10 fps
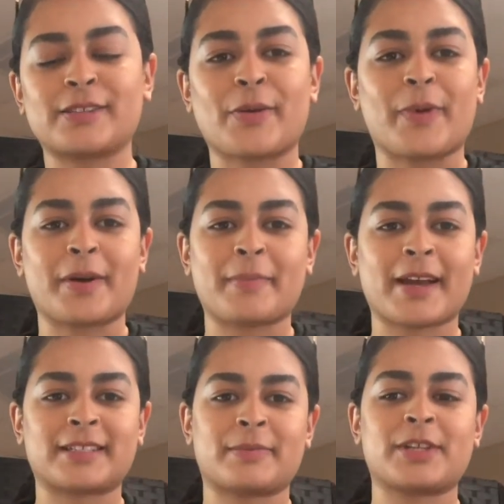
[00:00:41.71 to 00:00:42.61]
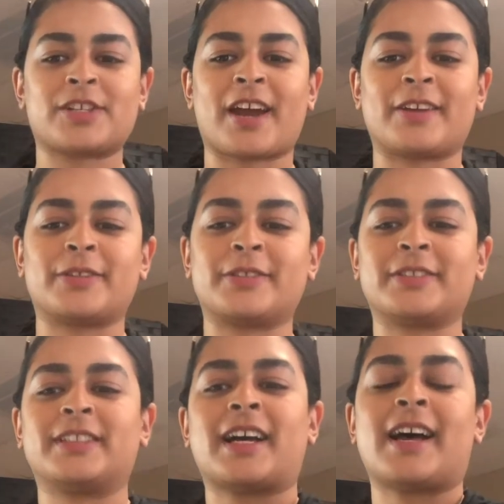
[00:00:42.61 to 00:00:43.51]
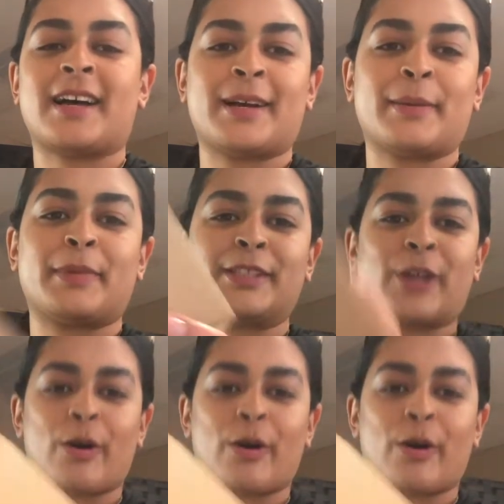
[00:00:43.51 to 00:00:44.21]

welcome back to my channel. So